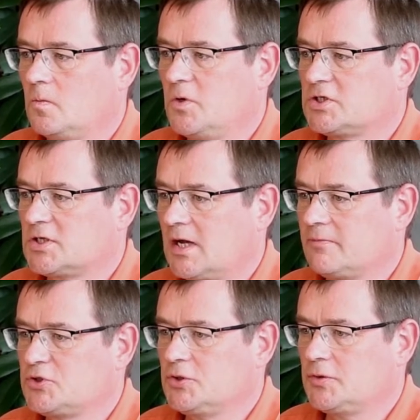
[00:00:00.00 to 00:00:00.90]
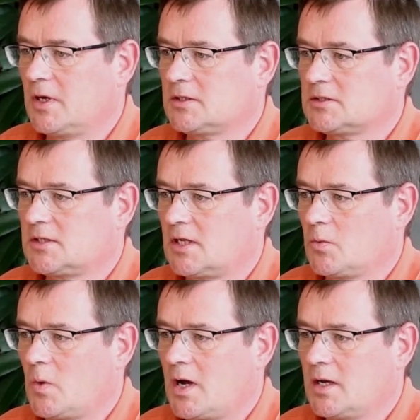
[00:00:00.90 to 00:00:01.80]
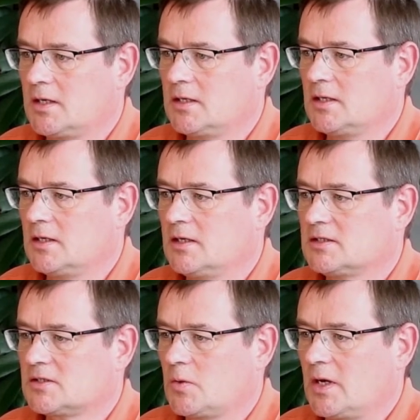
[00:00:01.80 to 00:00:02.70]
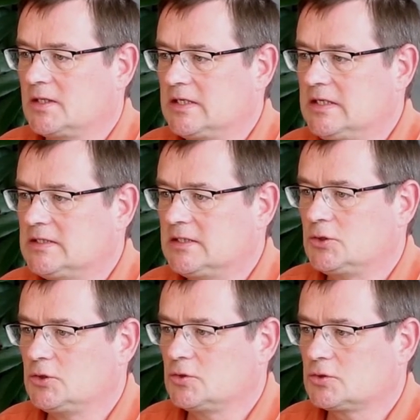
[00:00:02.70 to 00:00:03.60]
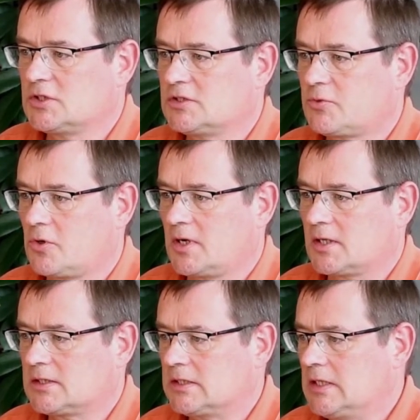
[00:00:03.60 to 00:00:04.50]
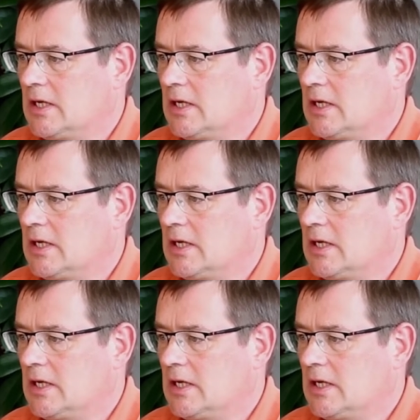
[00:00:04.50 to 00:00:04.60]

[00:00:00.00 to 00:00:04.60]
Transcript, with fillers: which helps you to understand why it's quite easy to use this product